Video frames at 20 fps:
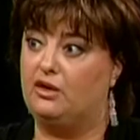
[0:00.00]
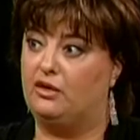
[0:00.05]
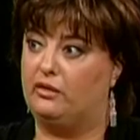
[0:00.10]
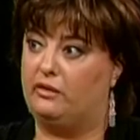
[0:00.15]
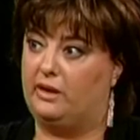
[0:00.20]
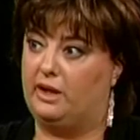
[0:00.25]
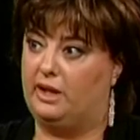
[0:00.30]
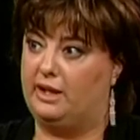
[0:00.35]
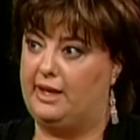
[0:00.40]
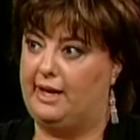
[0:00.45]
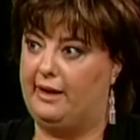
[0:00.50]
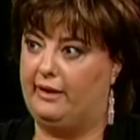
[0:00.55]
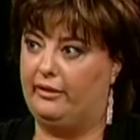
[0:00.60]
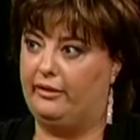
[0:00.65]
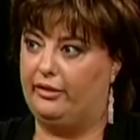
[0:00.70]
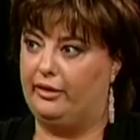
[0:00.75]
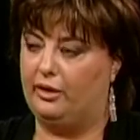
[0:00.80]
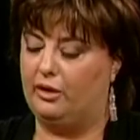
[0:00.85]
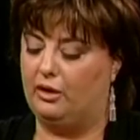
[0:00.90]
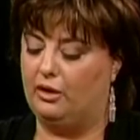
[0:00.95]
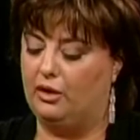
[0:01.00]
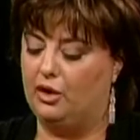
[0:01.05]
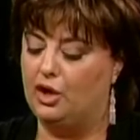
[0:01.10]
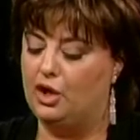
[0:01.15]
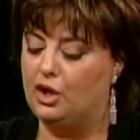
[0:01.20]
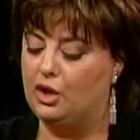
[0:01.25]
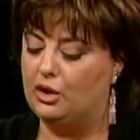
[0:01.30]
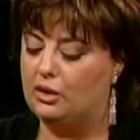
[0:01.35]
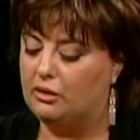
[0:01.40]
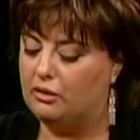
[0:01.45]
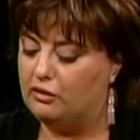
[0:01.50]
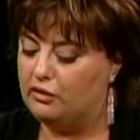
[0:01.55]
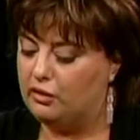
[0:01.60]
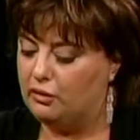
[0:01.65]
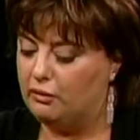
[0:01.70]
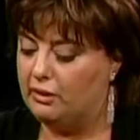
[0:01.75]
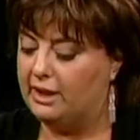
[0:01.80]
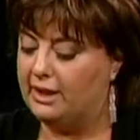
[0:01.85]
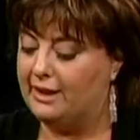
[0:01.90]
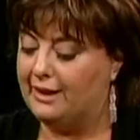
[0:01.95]
your skin healthier.
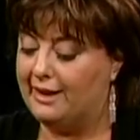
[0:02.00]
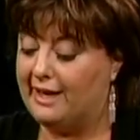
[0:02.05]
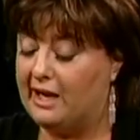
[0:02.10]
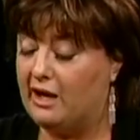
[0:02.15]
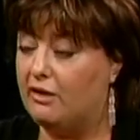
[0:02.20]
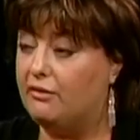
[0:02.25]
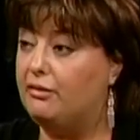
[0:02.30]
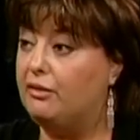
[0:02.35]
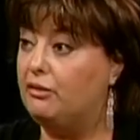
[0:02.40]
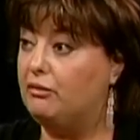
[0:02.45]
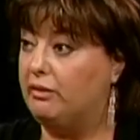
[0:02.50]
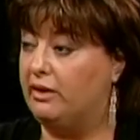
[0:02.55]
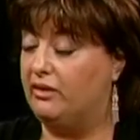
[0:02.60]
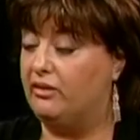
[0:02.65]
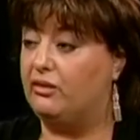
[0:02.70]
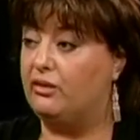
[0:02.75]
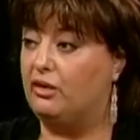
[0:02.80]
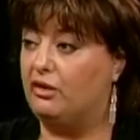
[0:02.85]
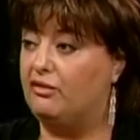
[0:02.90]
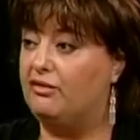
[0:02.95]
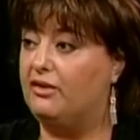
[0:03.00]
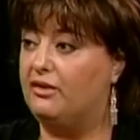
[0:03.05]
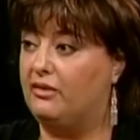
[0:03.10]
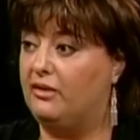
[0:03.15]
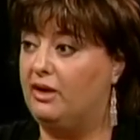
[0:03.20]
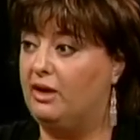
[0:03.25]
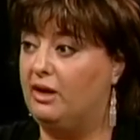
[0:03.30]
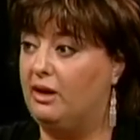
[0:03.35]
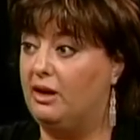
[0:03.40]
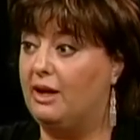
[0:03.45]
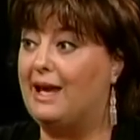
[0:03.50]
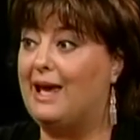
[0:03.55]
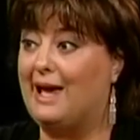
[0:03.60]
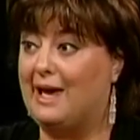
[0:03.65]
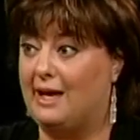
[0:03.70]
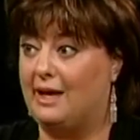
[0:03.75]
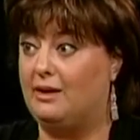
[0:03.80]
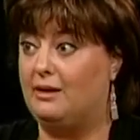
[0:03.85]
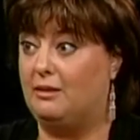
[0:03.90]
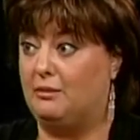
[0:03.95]
Doing careful resurfacing
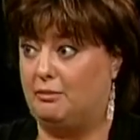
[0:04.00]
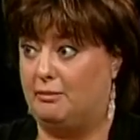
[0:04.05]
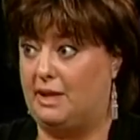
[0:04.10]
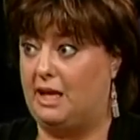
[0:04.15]
can